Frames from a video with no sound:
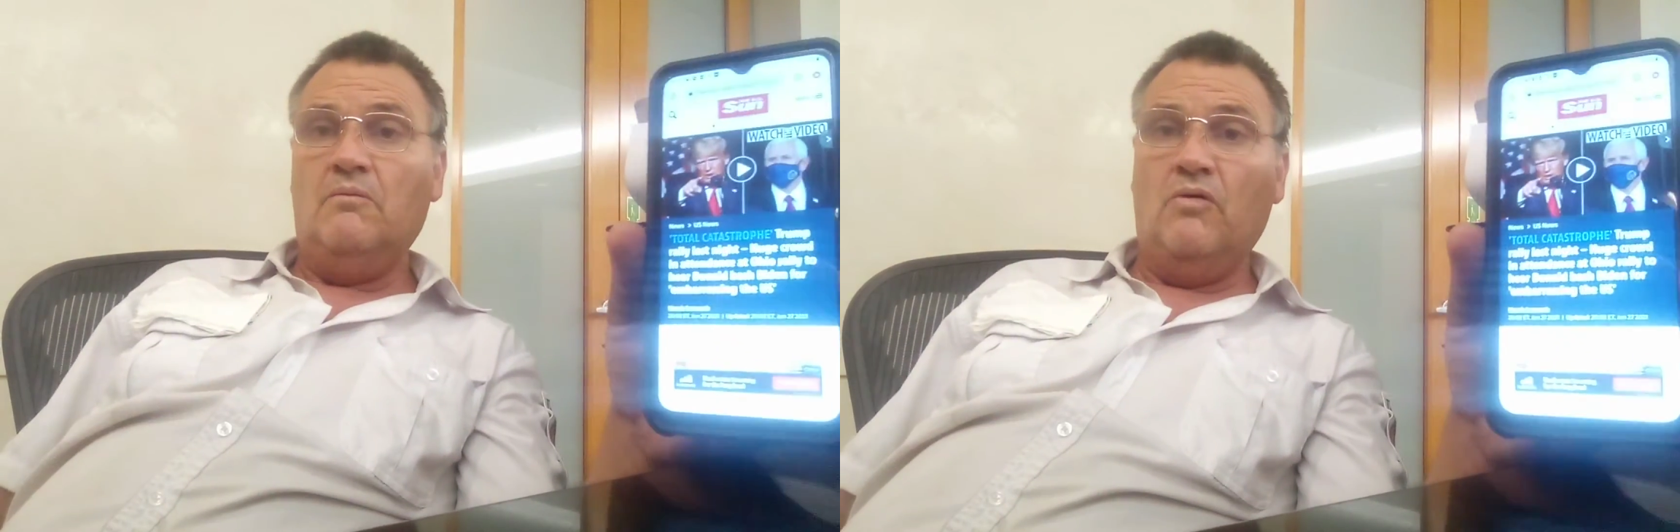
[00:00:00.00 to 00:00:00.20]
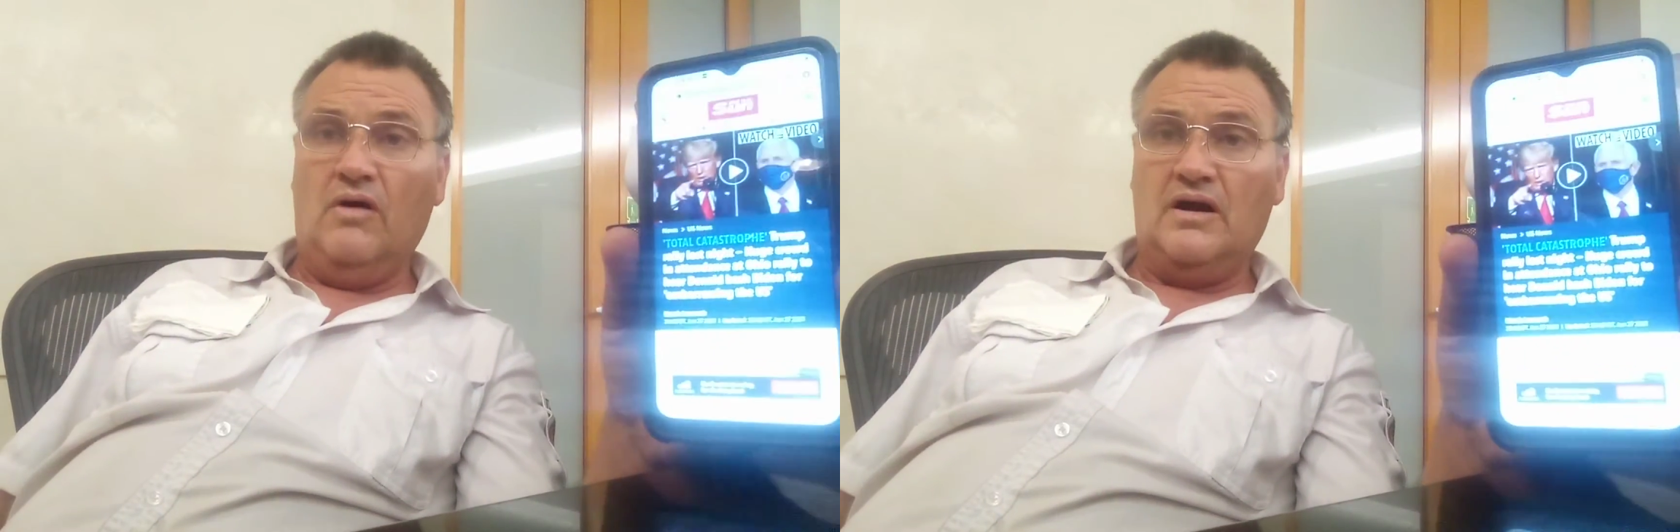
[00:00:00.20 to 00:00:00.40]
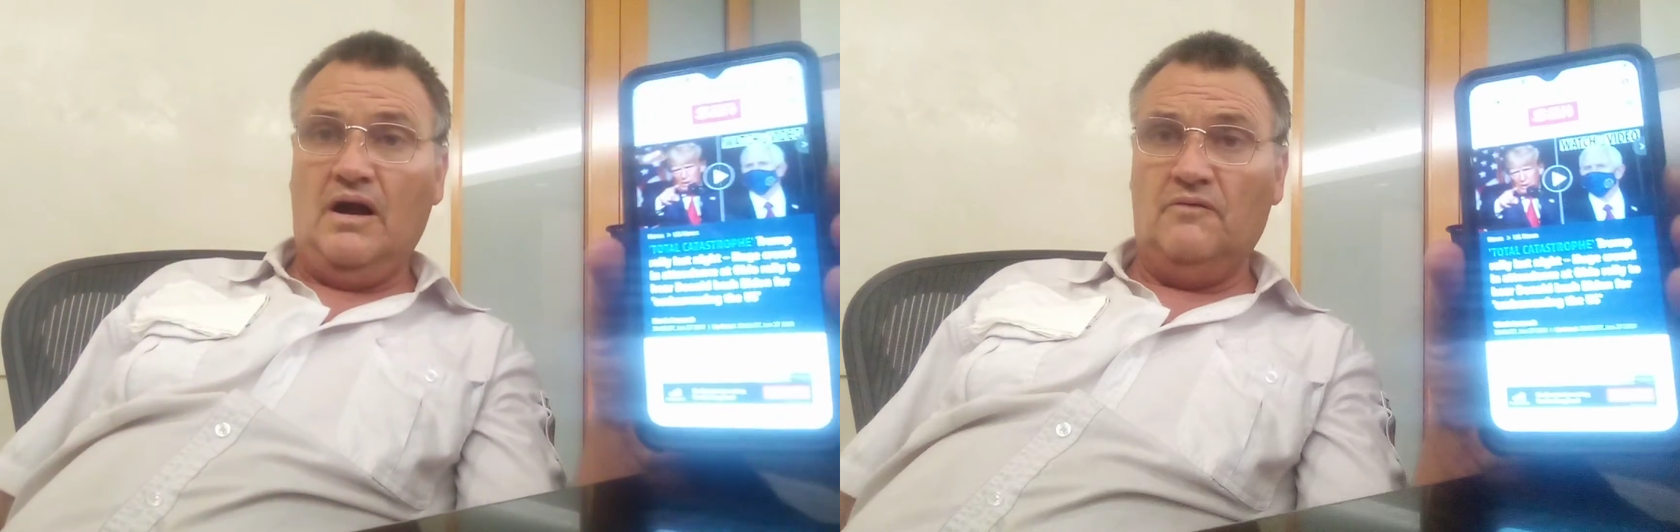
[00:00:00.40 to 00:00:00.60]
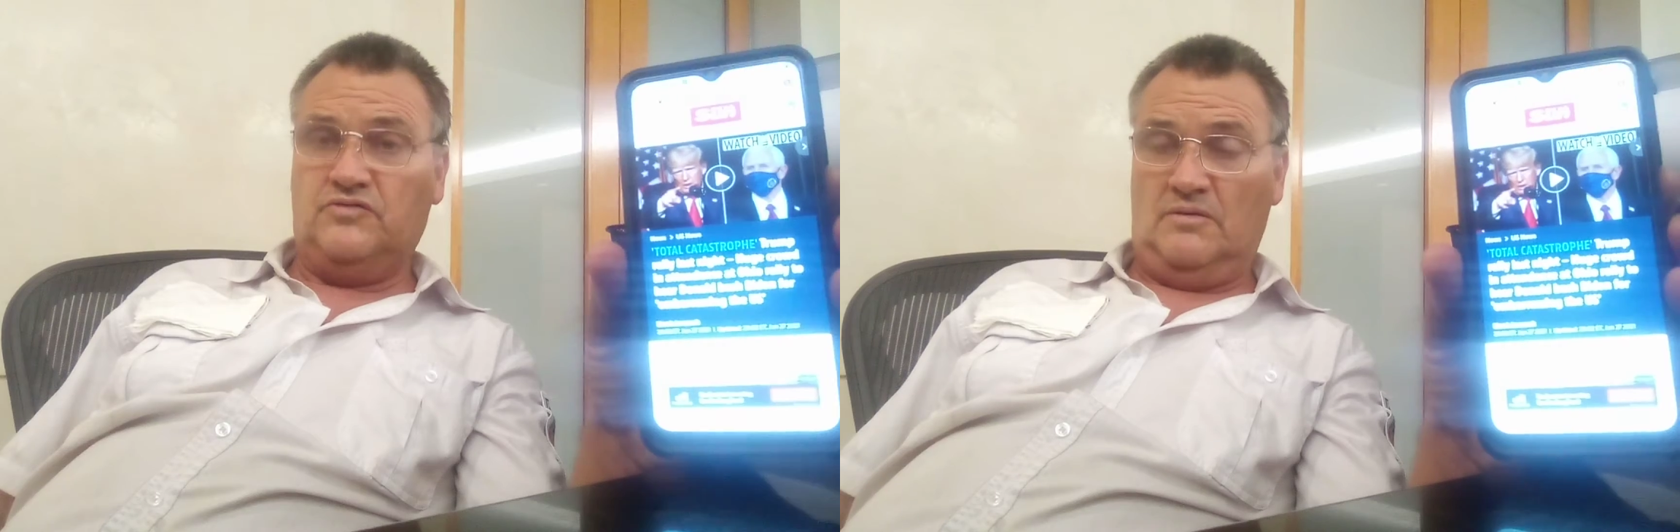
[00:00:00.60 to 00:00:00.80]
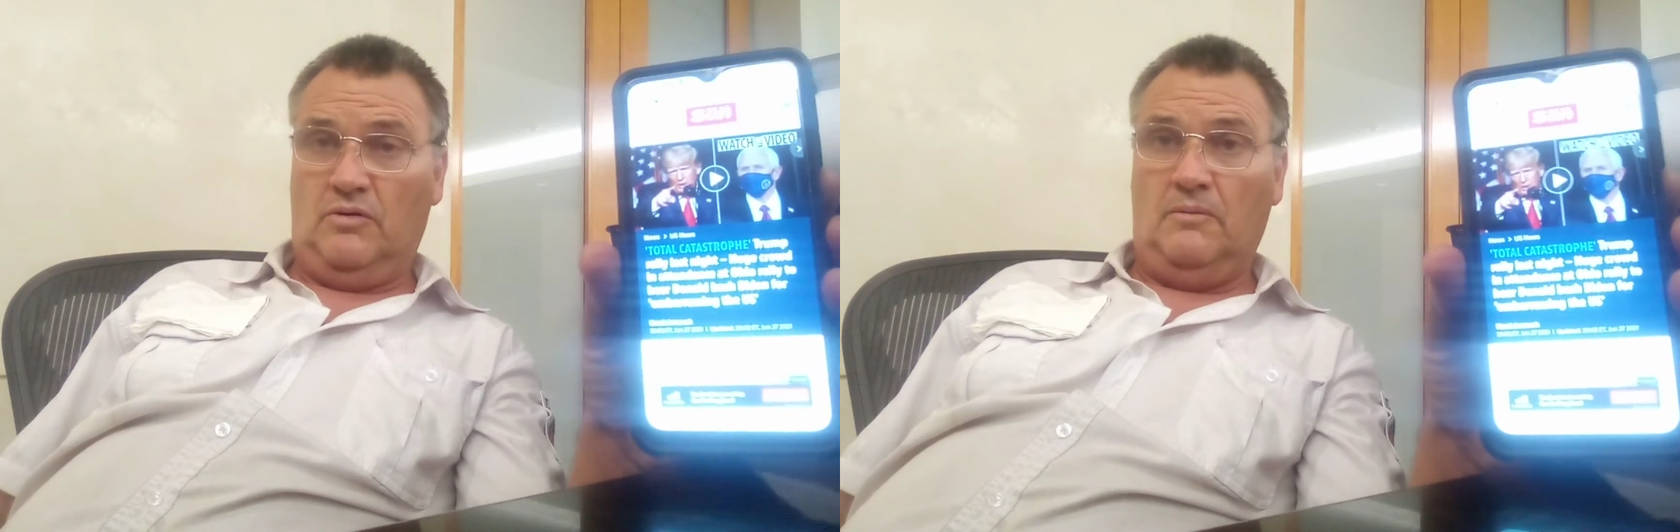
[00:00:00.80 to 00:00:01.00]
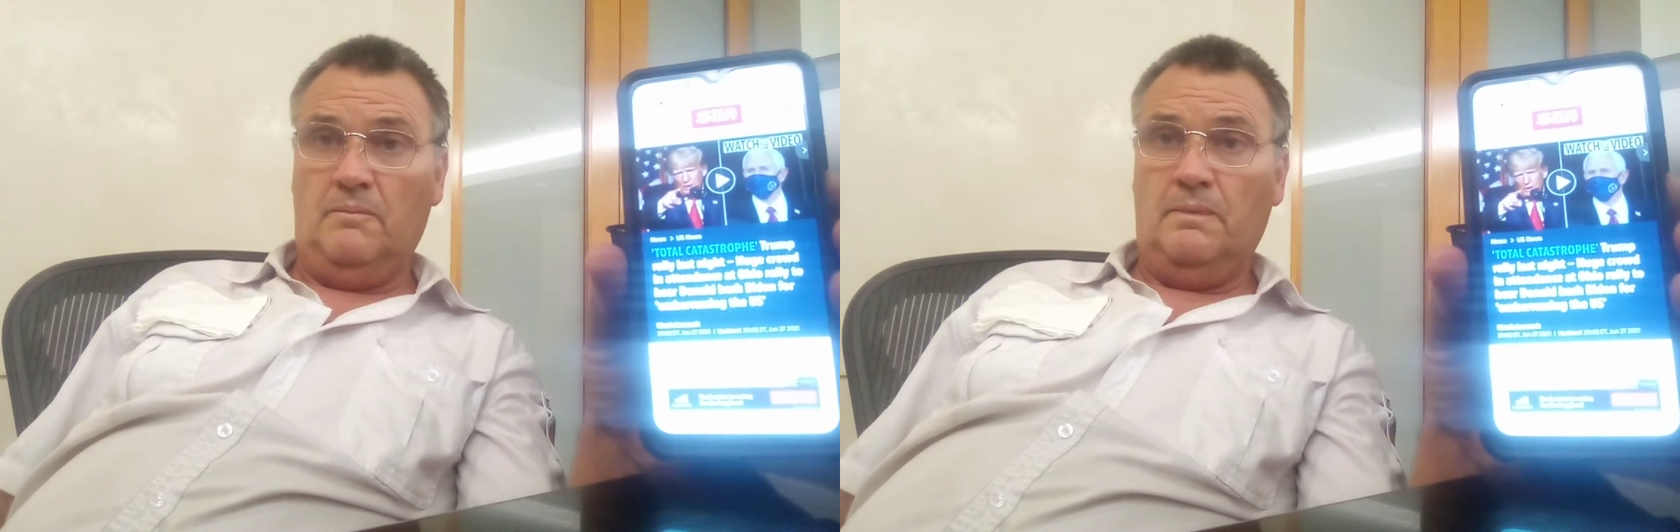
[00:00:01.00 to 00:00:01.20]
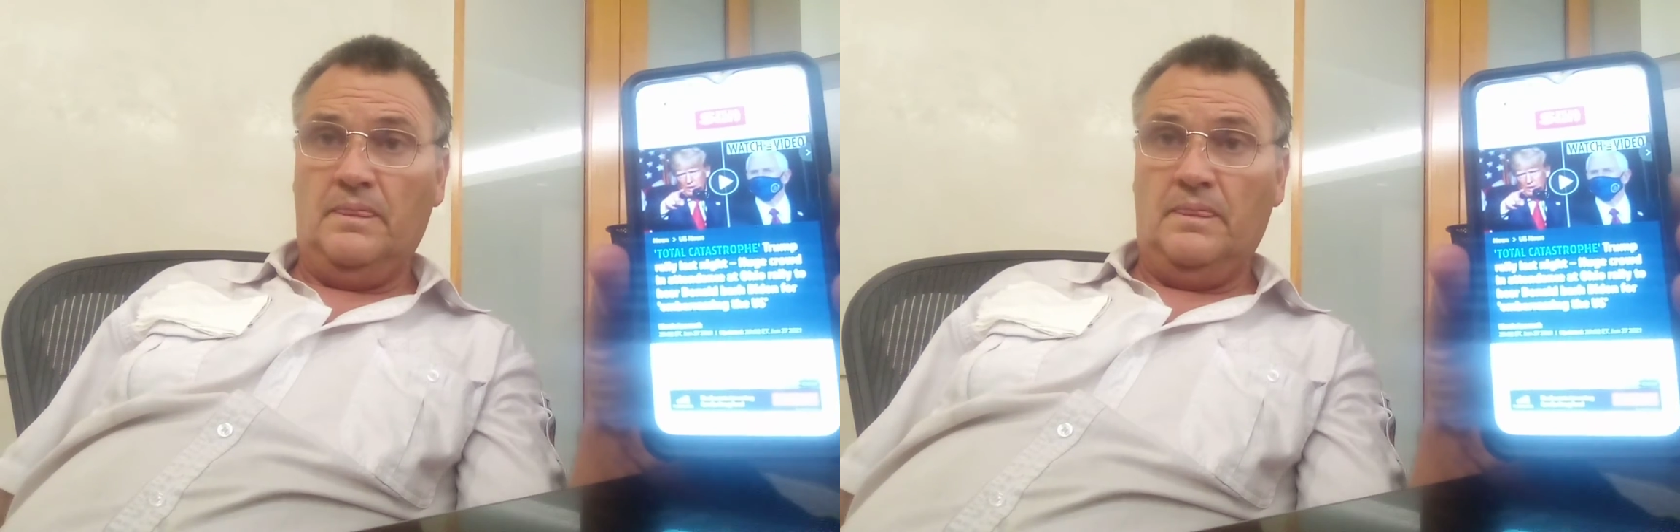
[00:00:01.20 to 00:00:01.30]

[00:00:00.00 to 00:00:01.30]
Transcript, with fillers: more comfortable.